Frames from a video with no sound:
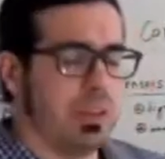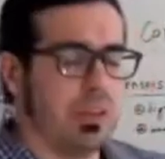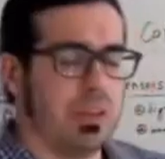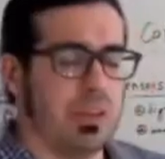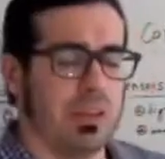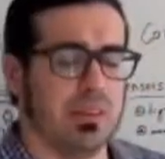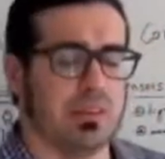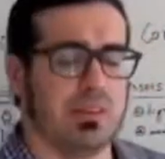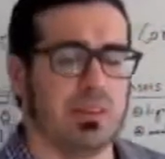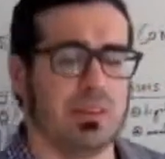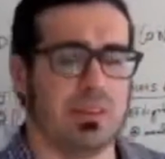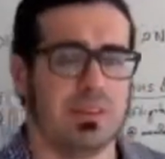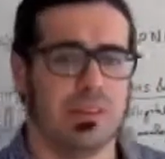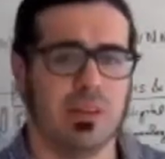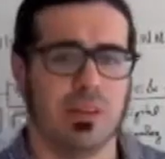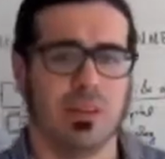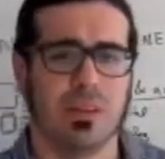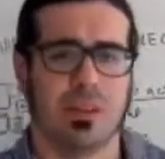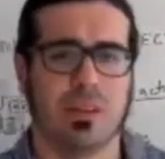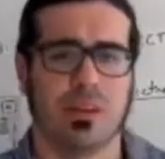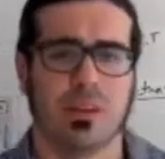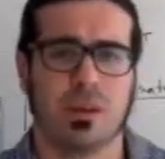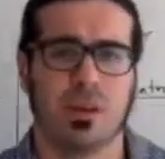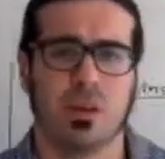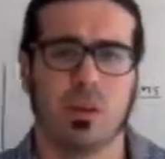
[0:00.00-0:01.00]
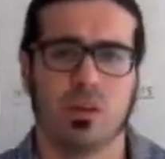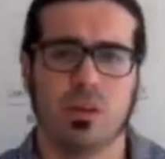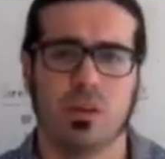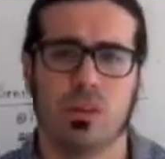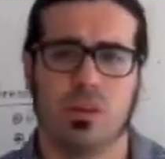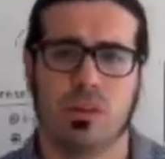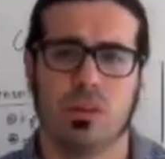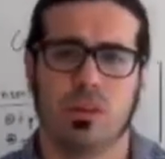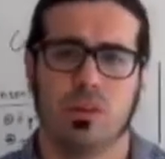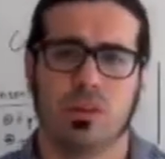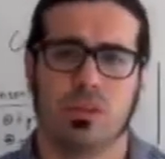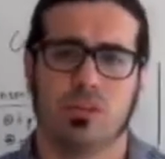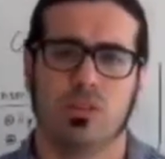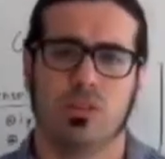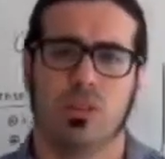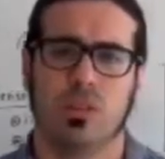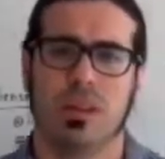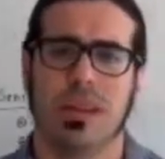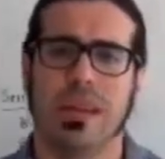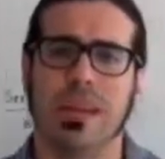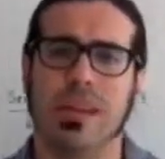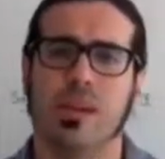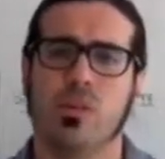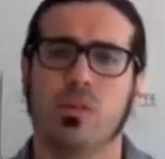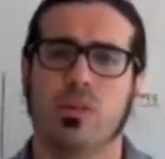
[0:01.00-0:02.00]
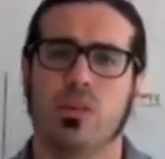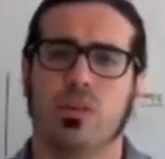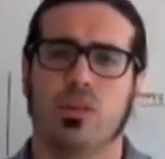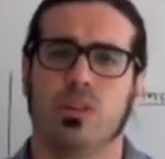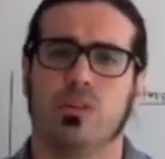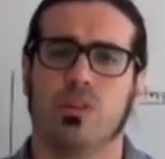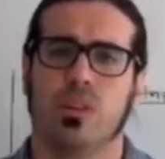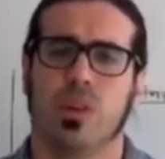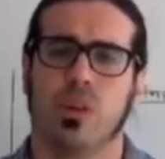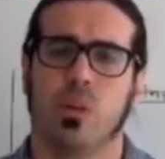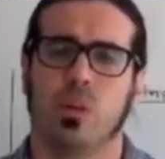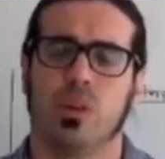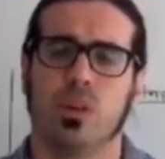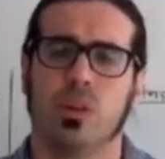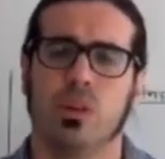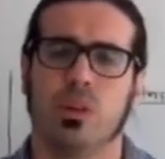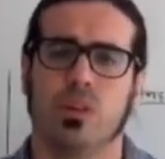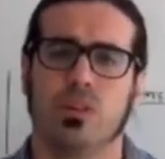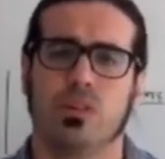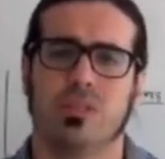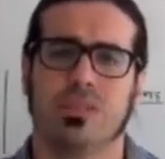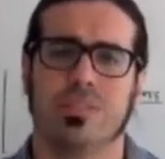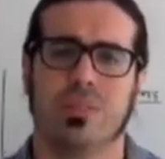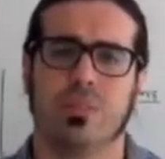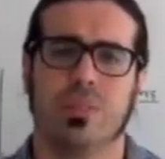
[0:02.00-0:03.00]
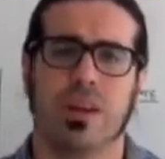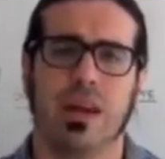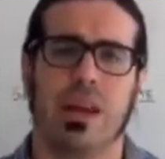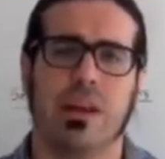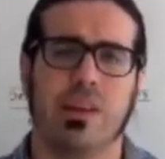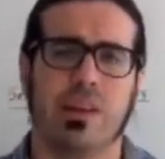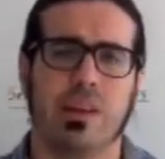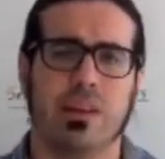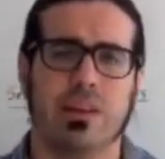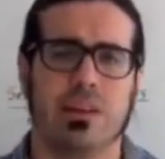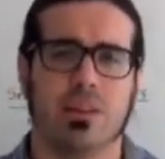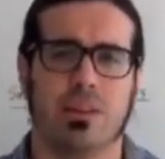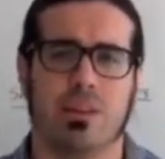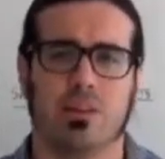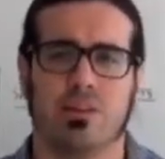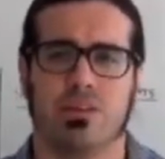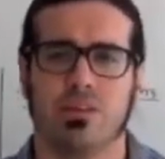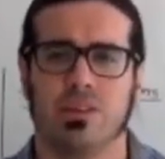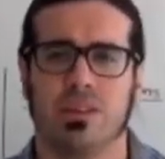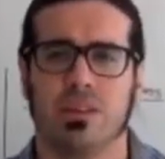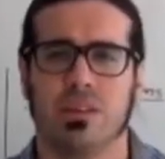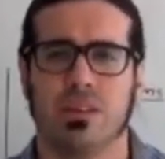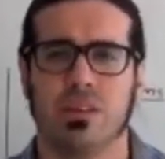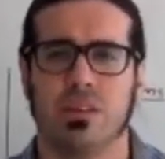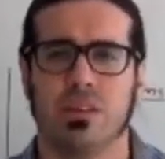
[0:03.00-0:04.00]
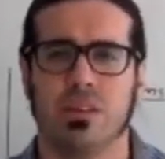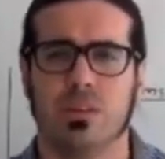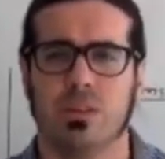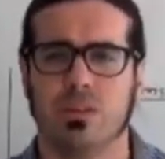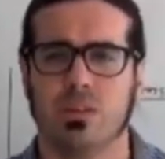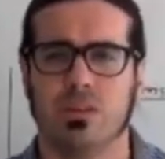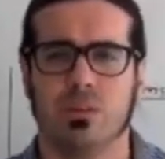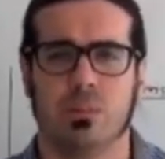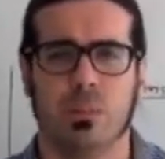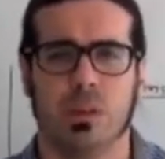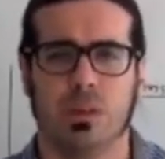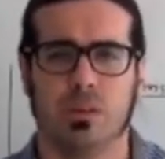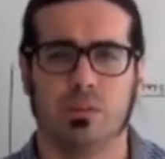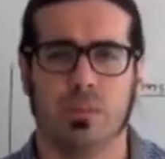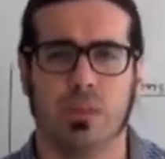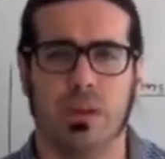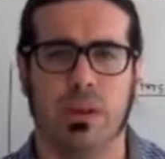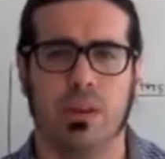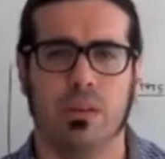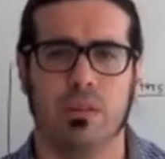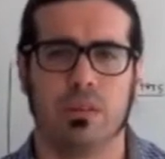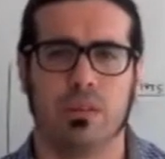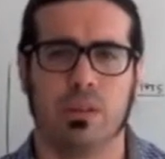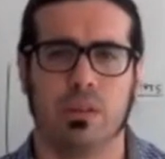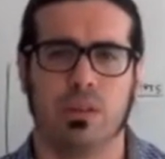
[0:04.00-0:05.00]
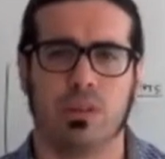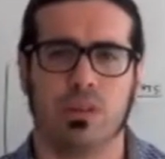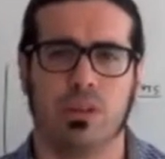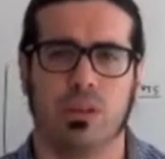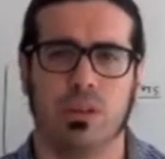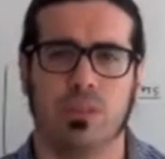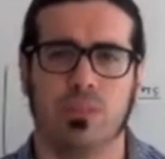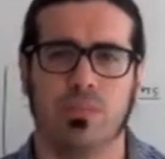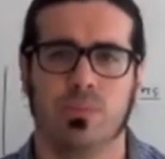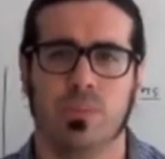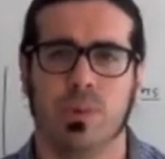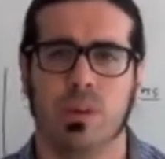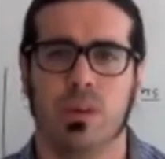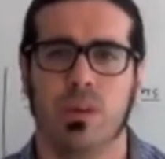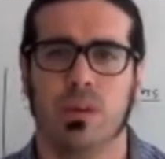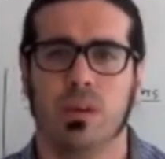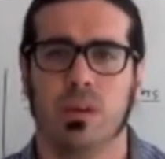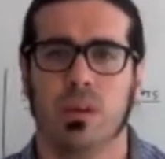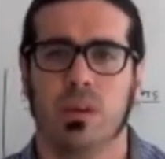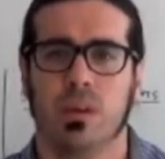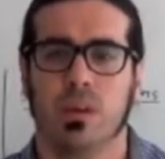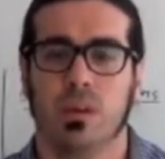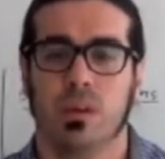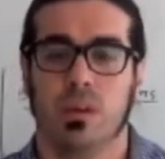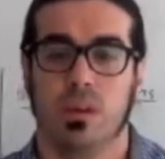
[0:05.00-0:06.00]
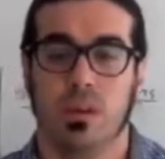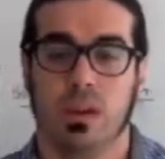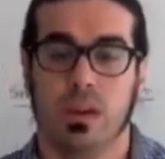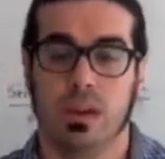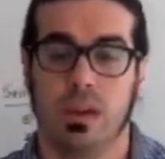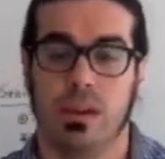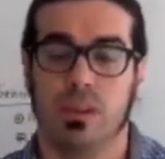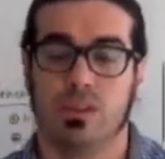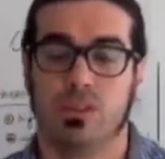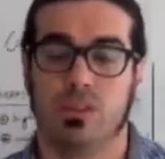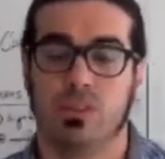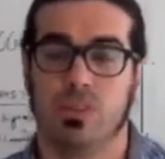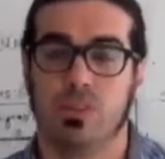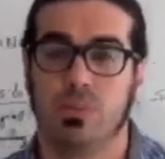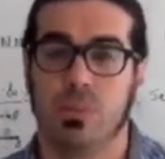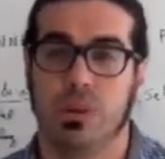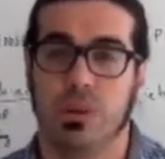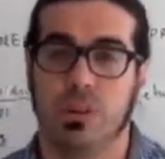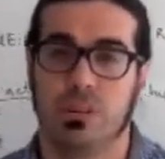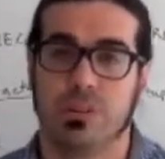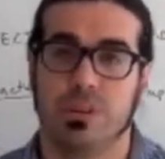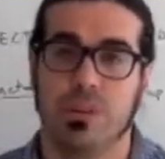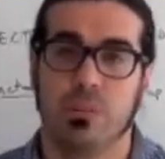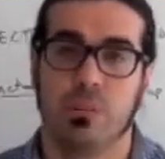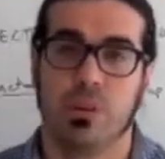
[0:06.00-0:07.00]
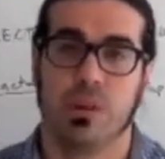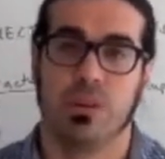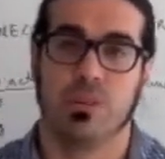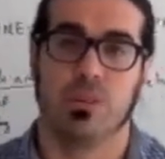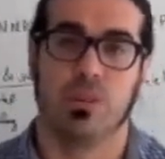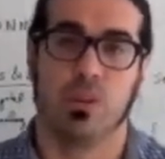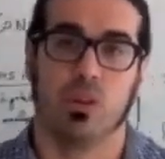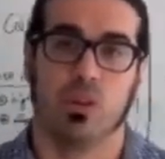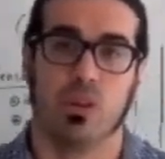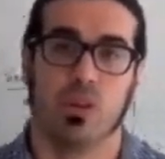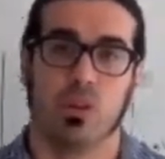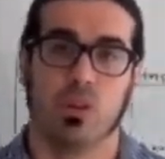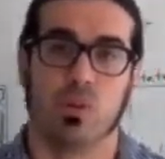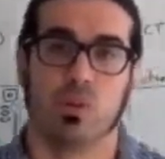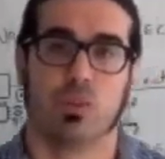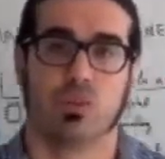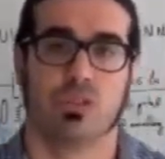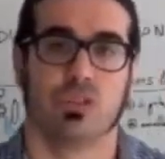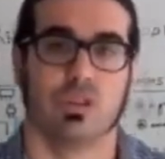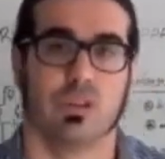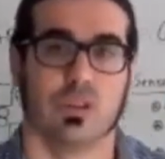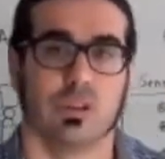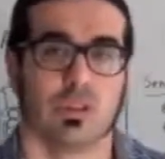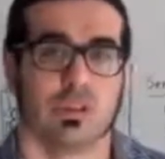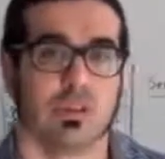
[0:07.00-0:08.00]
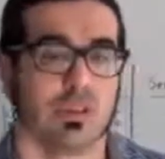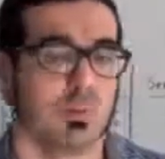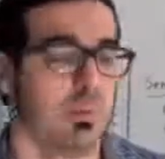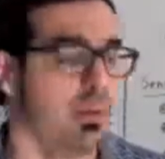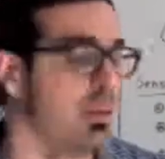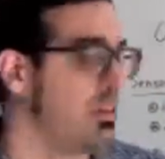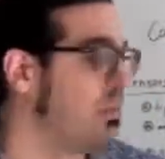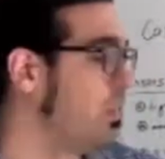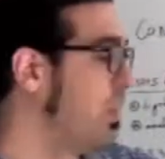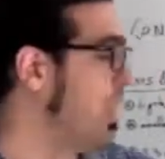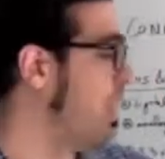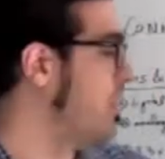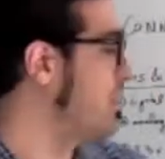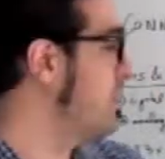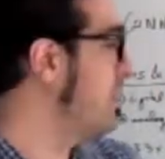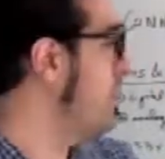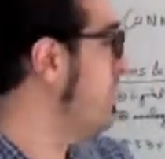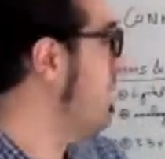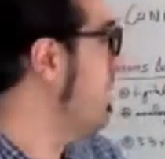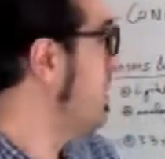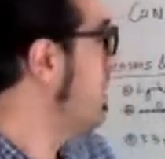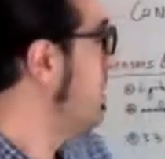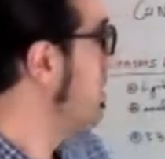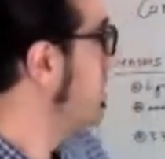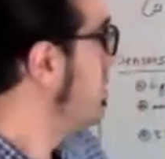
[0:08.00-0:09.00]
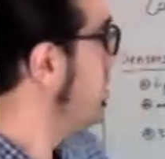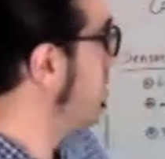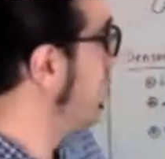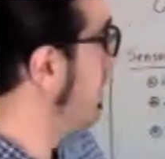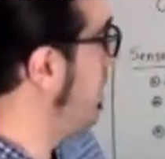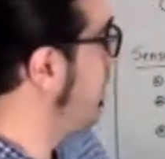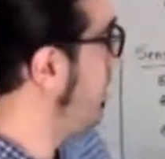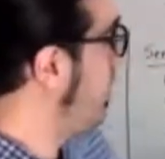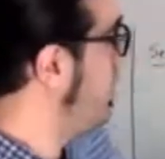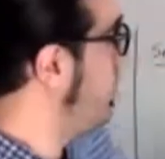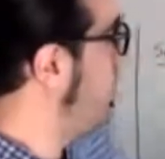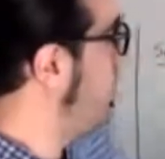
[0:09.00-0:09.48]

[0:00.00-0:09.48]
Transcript: pretty easy. So the code, so the language of Arduino, it's a variant of C or C++ actually, and it's pretty simple if you know C or C++. So how